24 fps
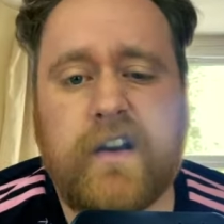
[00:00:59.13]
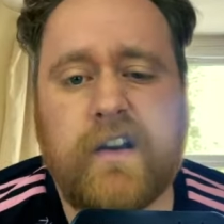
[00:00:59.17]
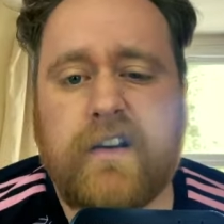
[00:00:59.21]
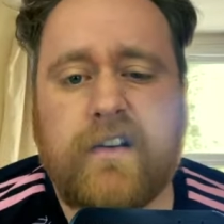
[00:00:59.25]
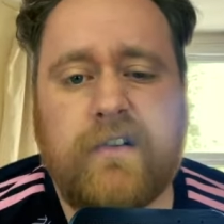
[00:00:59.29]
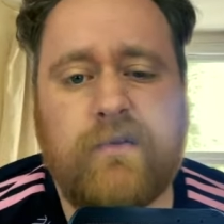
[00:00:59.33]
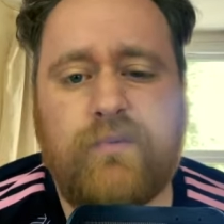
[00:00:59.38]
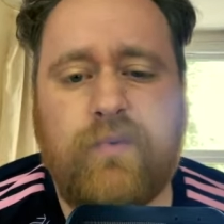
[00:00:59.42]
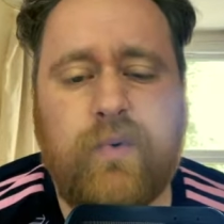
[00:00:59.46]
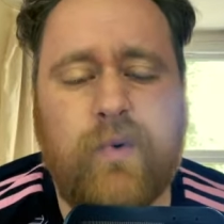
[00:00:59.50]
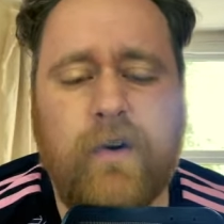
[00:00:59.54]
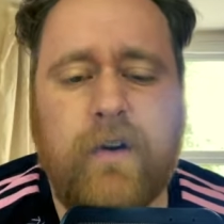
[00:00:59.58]

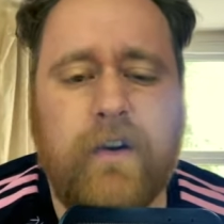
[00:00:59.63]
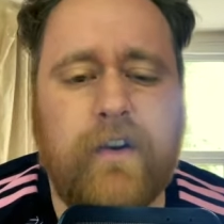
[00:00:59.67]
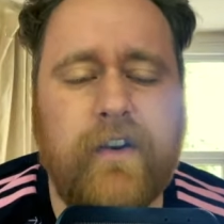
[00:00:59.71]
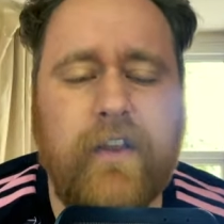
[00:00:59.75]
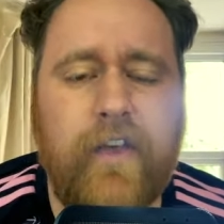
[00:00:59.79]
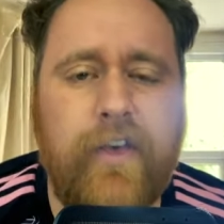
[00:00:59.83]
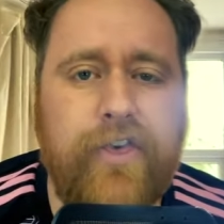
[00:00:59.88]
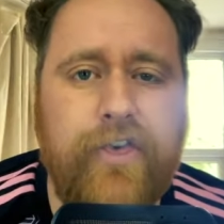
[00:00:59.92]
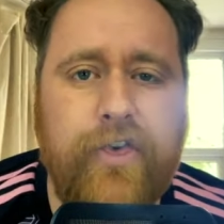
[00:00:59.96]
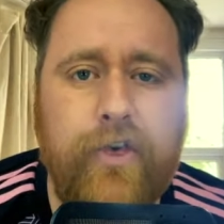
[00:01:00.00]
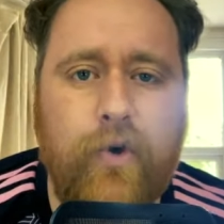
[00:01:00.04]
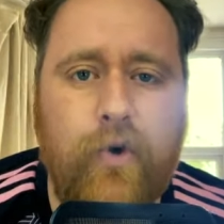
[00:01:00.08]
what the
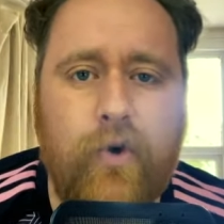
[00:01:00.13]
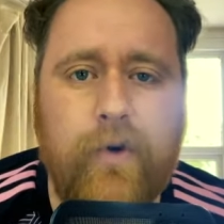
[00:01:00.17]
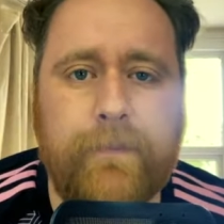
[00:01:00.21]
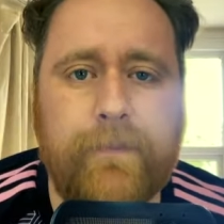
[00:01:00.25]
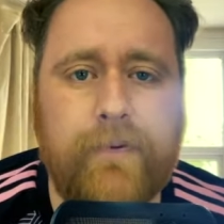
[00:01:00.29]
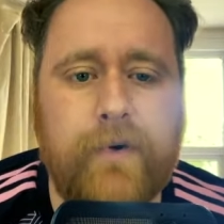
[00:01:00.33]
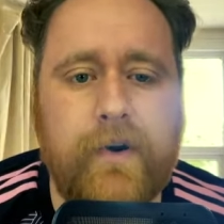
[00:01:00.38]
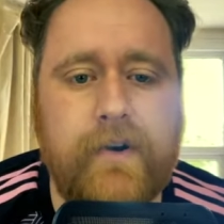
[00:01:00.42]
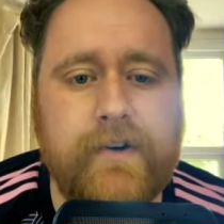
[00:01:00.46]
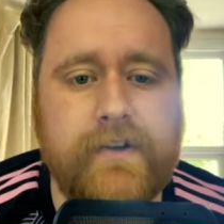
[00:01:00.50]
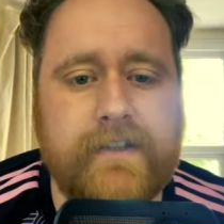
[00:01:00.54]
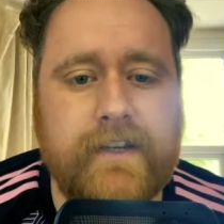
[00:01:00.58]
thought
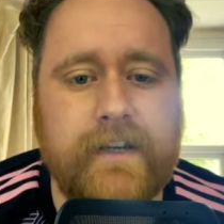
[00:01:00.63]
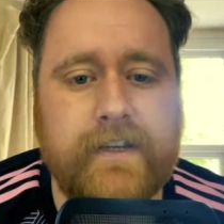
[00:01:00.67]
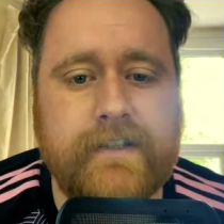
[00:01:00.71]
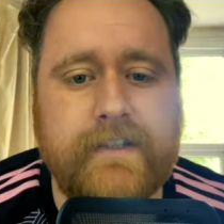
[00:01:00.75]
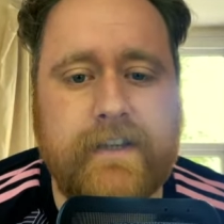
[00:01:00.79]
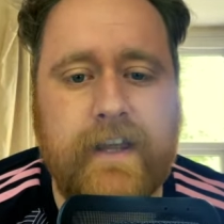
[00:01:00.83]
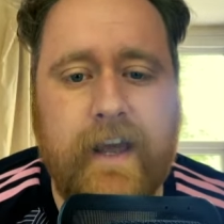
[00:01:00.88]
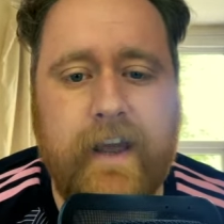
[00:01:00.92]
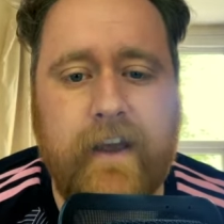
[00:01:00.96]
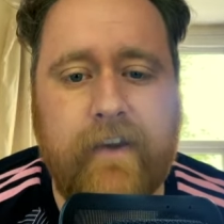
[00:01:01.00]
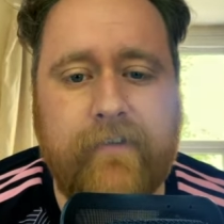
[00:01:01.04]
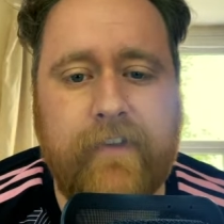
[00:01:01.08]
process
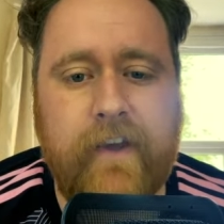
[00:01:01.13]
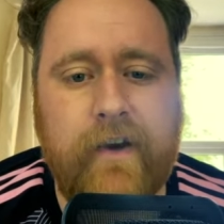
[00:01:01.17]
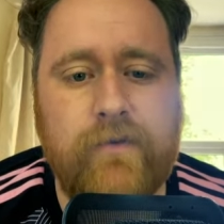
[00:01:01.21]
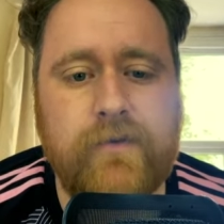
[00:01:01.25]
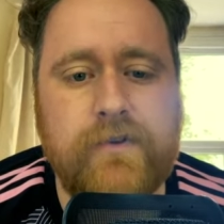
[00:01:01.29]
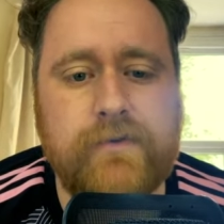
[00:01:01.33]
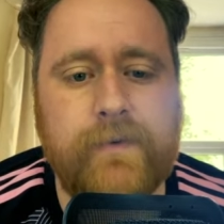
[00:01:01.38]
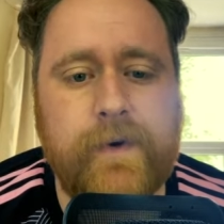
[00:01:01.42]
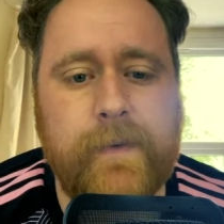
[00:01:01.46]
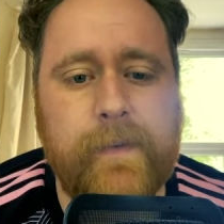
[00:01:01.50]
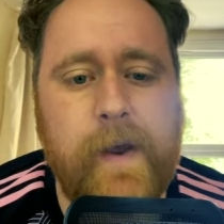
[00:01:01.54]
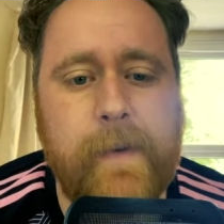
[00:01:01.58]
there? If that
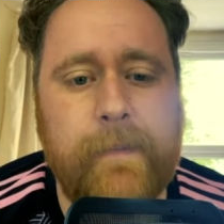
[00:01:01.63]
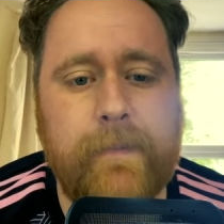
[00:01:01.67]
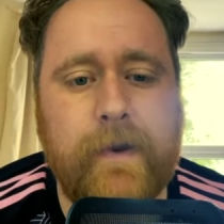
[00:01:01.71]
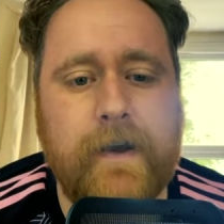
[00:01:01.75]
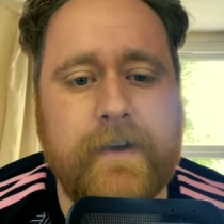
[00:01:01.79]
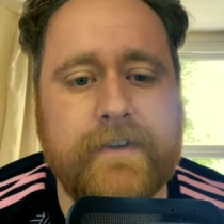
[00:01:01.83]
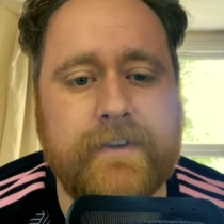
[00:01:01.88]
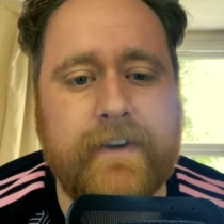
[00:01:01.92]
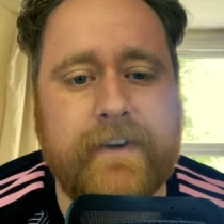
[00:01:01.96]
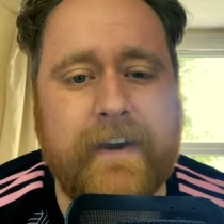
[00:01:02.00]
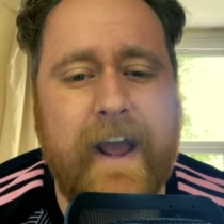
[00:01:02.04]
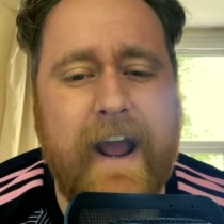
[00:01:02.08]
was one of my
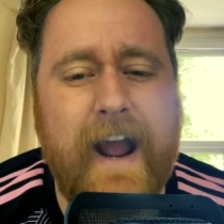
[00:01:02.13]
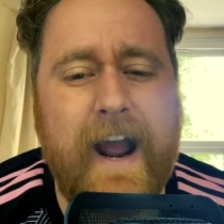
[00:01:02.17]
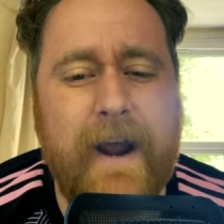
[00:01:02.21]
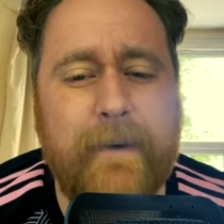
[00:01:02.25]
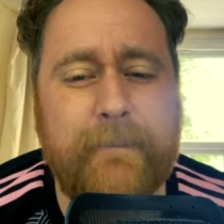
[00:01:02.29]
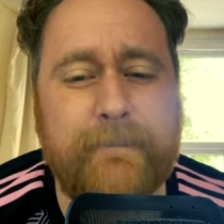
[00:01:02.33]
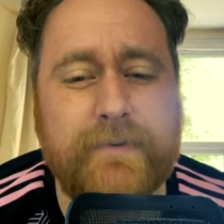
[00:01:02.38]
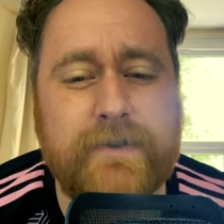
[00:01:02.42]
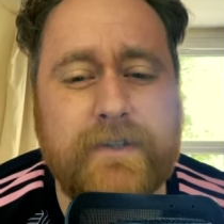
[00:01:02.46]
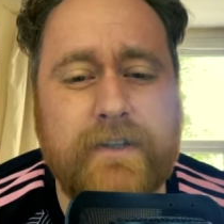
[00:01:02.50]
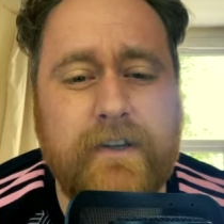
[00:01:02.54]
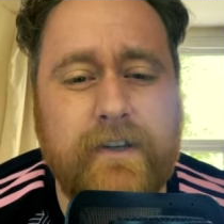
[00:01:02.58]
players, I'd
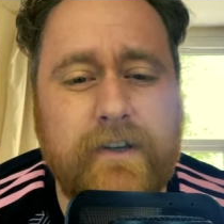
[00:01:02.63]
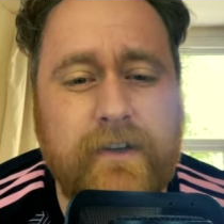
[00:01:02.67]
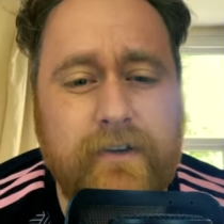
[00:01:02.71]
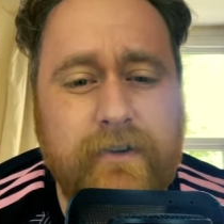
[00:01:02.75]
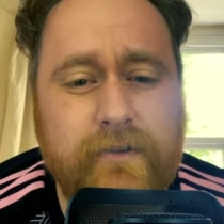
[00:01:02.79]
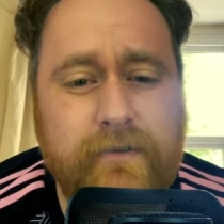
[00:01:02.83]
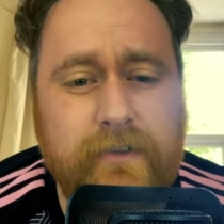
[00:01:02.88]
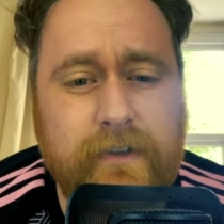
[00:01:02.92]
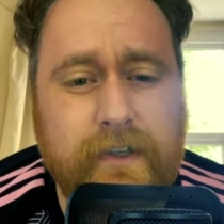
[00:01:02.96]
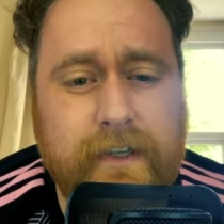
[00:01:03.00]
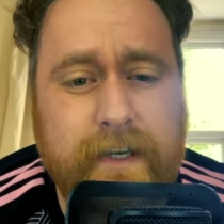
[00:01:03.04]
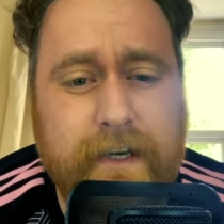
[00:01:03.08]

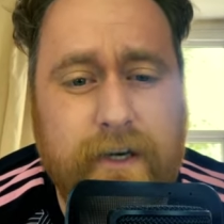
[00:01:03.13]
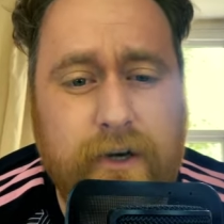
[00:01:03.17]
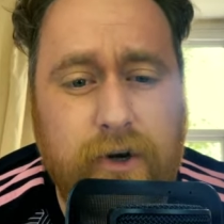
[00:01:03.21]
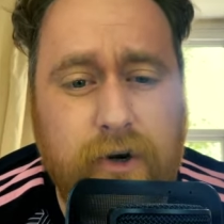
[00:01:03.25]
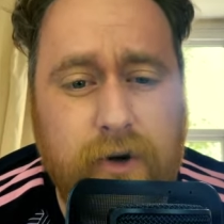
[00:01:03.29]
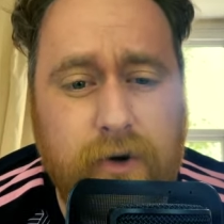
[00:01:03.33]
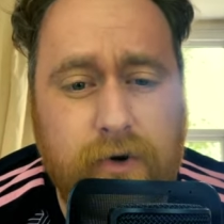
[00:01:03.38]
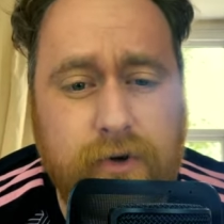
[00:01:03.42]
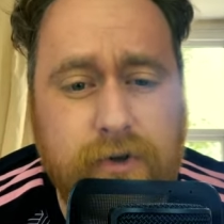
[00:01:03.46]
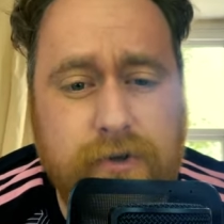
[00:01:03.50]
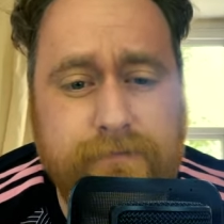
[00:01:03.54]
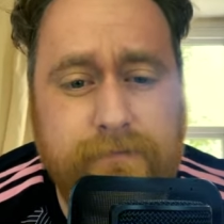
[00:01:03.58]
absolutely
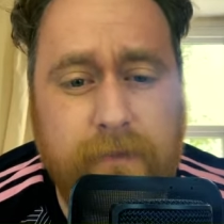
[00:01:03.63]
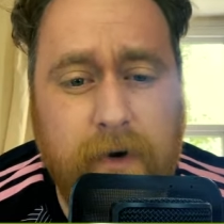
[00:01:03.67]
lose my